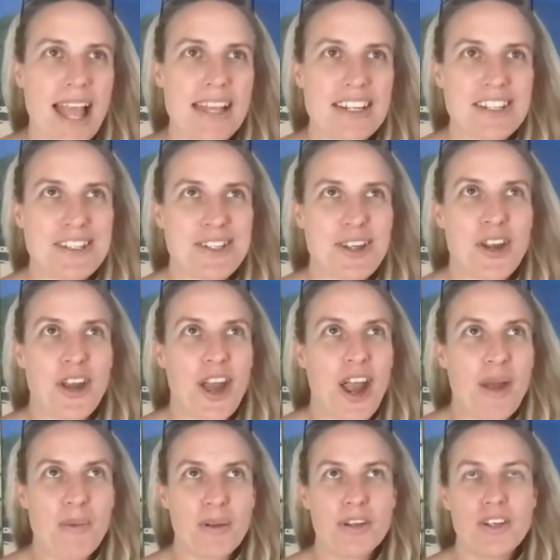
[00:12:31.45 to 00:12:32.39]
And so
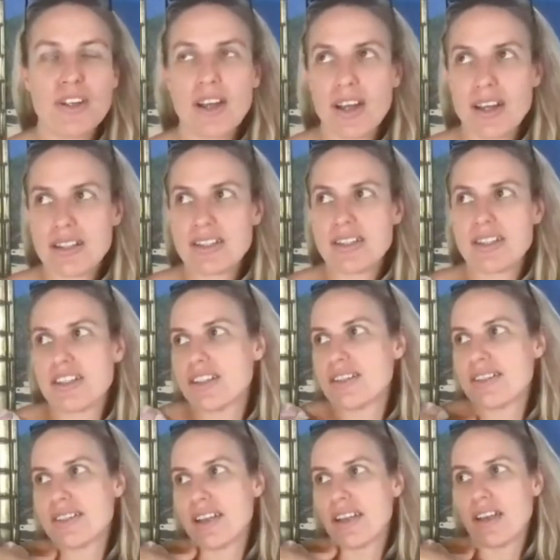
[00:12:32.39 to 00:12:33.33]
I want you guys to
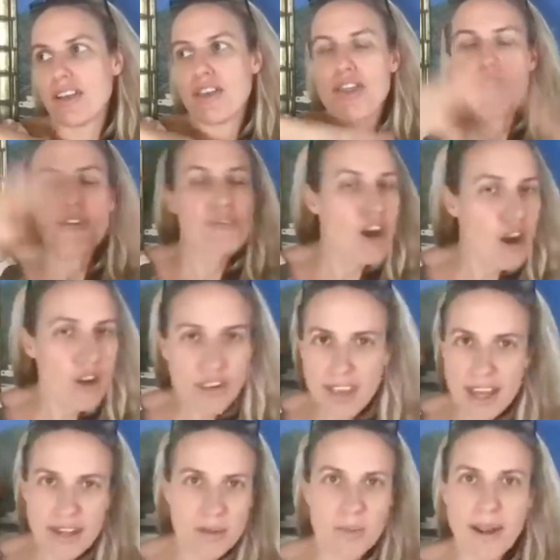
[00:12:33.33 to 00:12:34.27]
just like throw
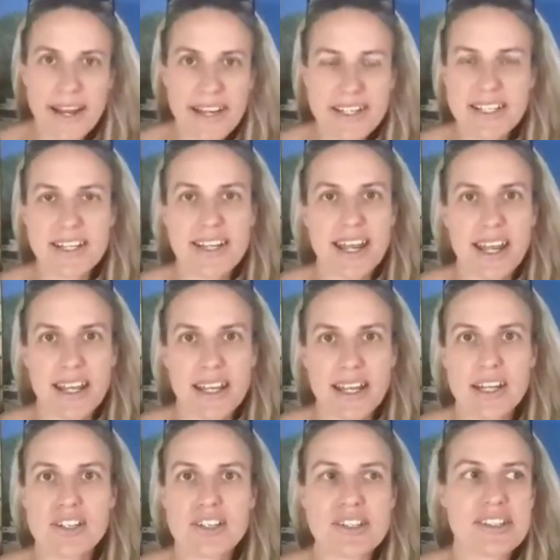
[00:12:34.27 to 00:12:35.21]
that away
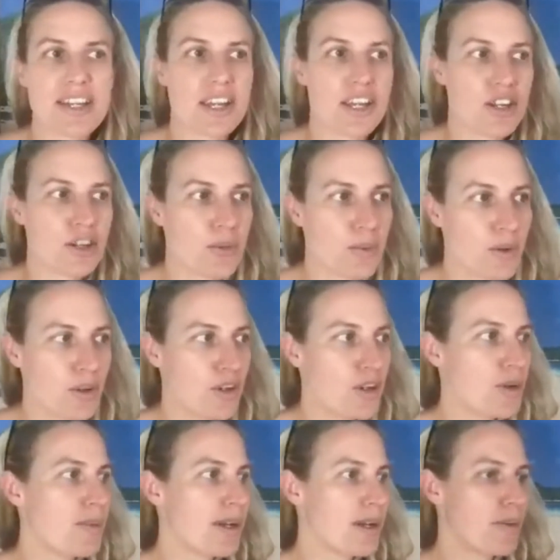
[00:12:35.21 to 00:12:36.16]
today and just say, you know
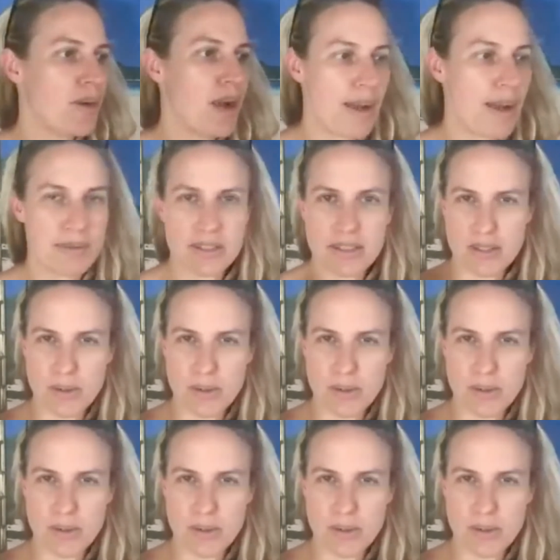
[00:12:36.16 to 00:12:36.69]
what, no matter what happens.